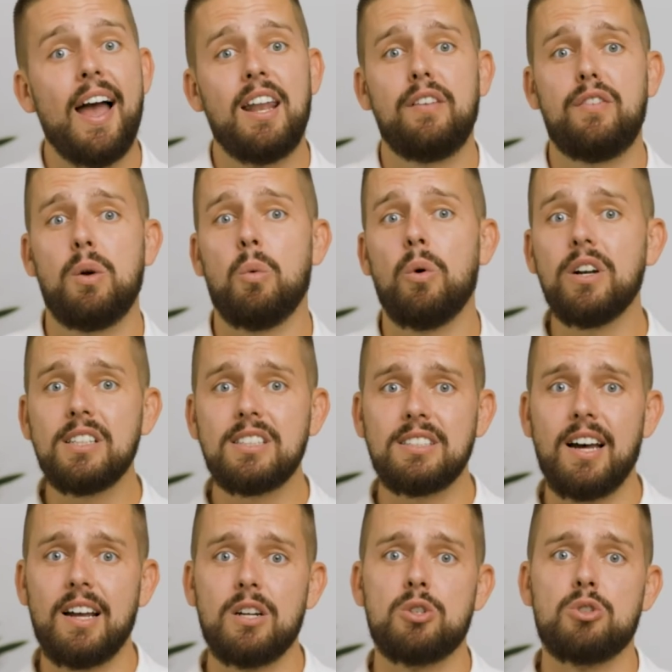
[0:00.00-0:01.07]
And if you want to
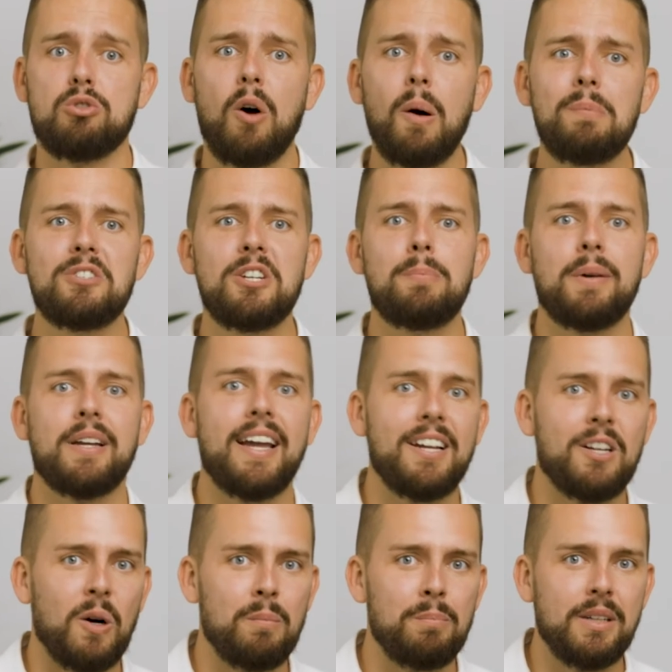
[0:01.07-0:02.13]
start a drop shipping
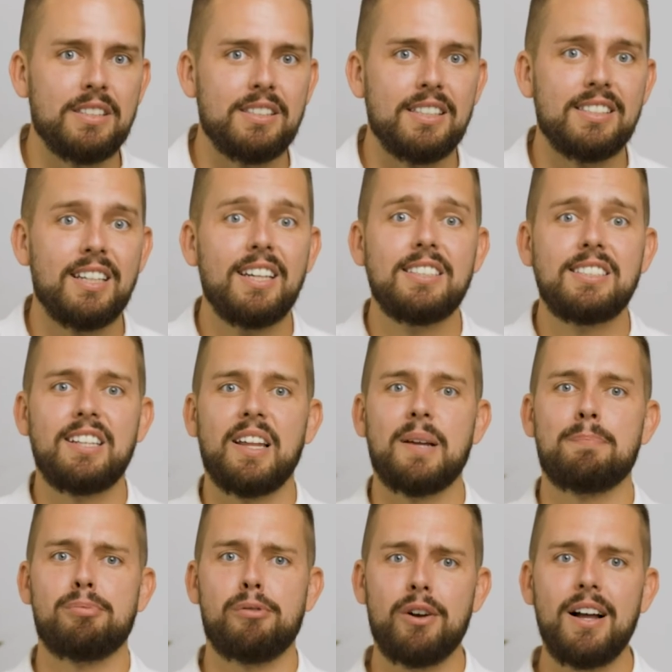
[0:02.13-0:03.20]
ecom business
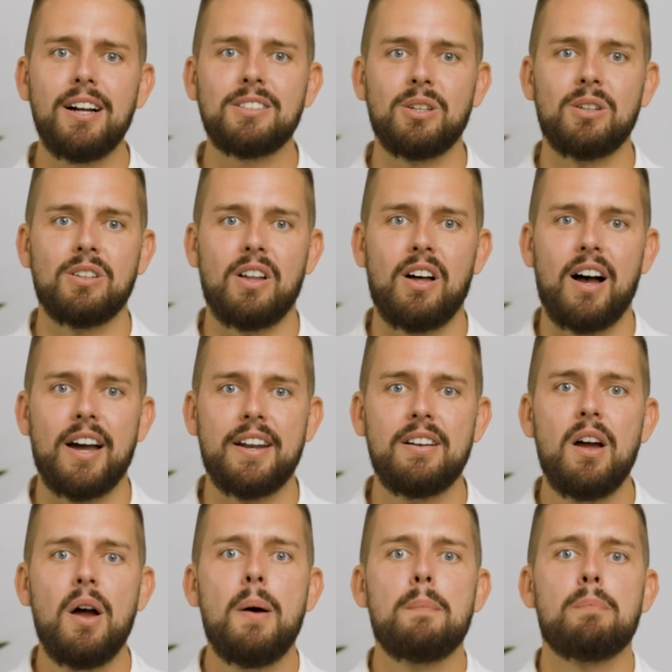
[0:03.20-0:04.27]
selling products
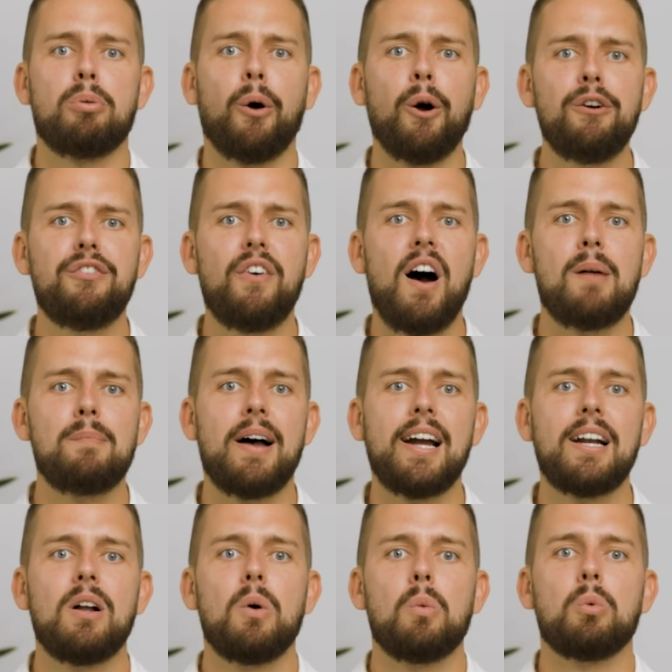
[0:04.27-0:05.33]
online,
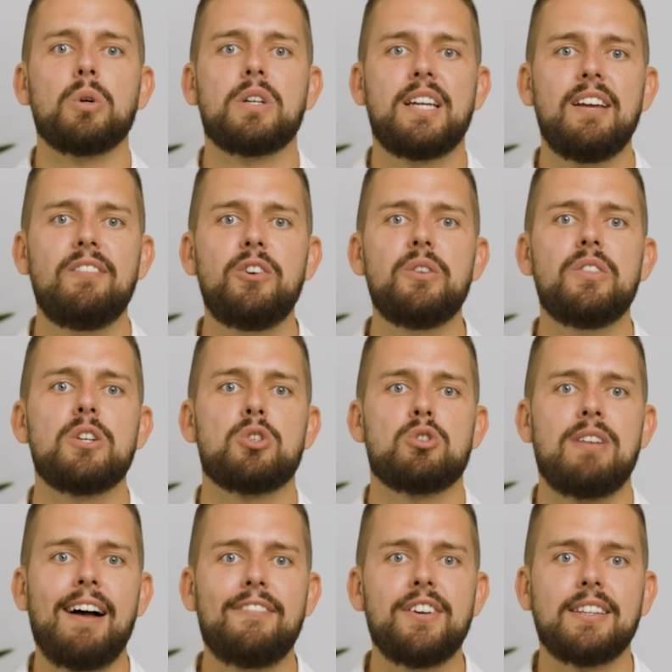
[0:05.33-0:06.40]
ProfileMate will give you the
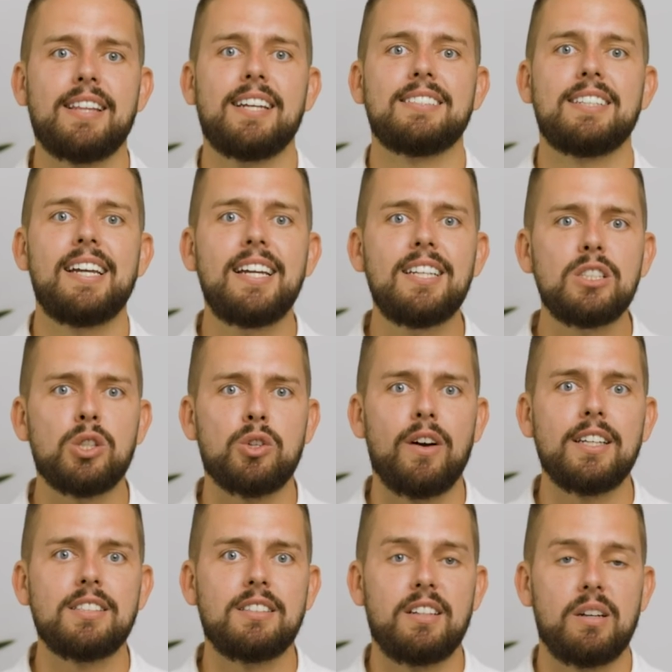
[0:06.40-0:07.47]
traffic that is
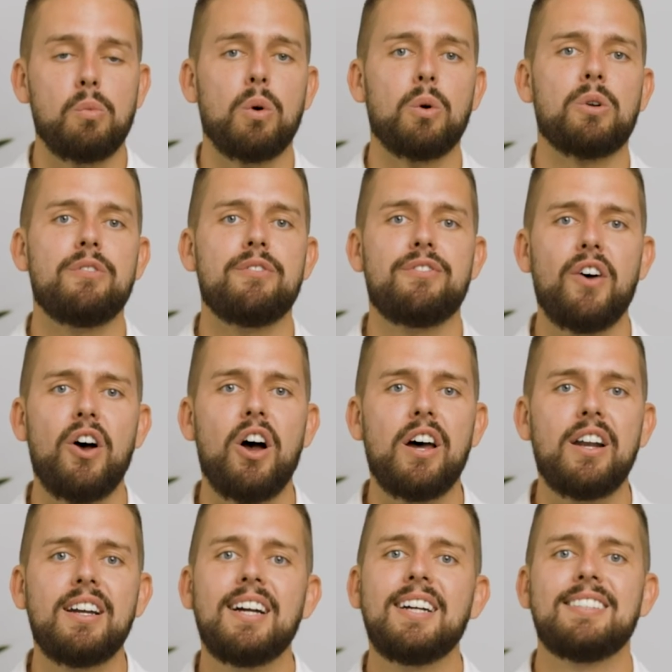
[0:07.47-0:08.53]
interested and will
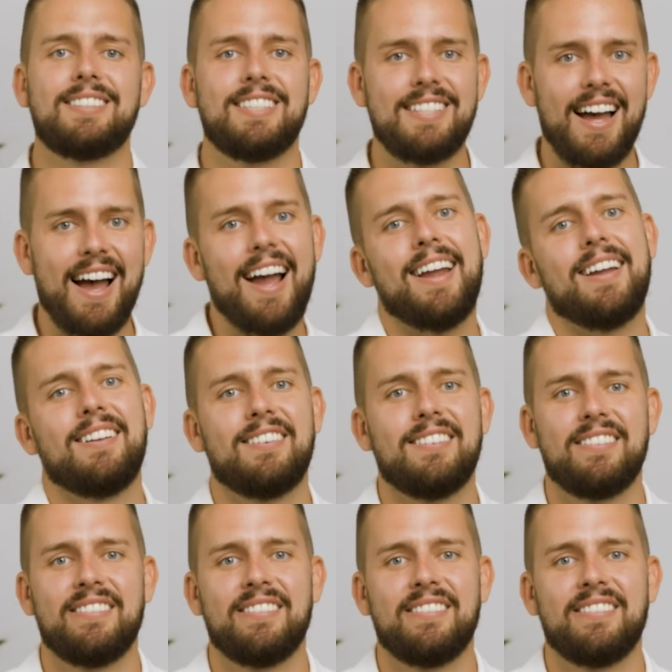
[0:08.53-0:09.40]
convert today.